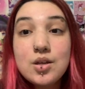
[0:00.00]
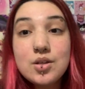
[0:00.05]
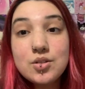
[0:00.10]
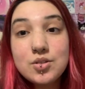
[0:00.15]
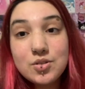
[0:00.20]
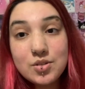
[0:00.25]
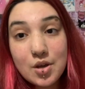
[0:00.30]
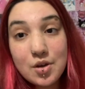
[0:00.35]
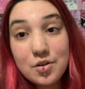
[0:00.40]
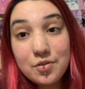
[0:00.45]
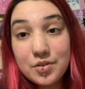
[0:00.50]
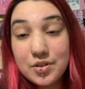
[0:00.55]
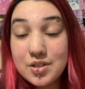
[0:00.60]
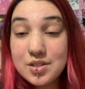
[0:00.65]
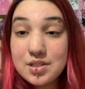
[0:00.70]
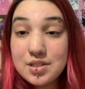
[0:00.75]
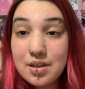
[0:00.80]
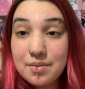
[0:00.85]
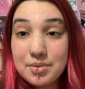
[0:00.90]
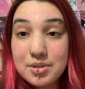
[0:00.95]
So for
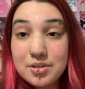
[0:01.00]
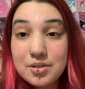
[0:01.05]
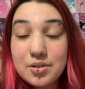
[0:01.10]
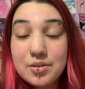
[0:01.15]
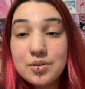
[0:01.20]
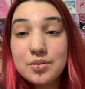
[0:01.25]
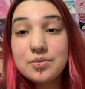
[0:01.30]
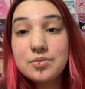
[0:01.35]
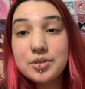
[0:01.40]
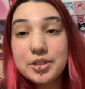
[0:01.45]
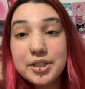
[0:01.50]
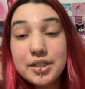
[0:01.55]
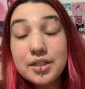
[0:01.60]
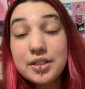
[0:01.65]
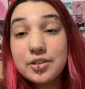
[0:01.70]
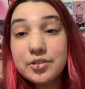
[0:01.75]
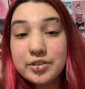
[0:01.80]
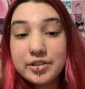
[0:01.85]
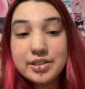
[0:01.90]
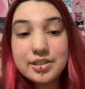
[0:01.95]
this episode, we are
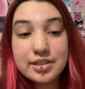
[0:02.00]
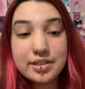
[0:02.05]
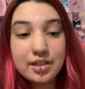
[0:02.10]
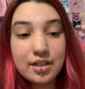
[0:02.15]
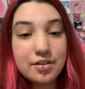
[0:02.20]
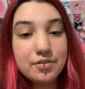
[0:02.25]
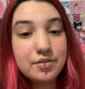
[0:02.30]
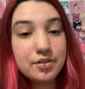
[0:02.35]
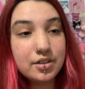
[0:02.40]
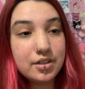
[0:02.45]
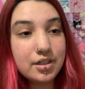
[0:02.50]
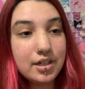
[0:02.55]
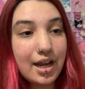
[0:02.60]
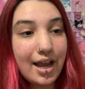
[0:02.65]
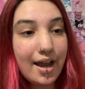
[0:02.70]
going to cover